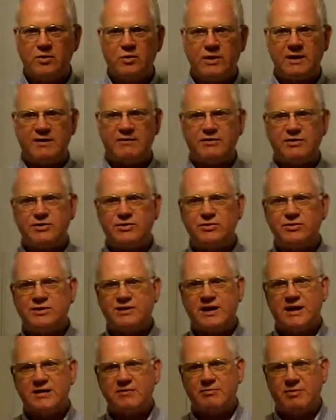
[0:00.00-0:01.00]
We have a
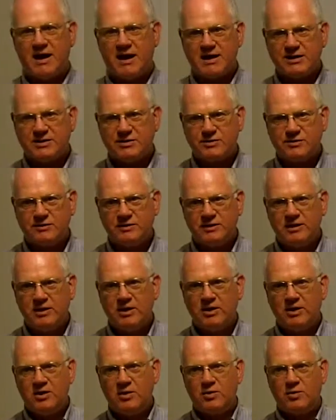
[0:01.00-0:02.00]
two-sided box
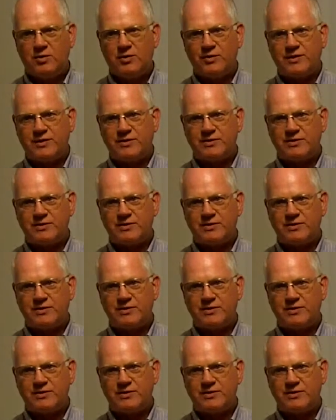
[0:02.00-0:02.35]
with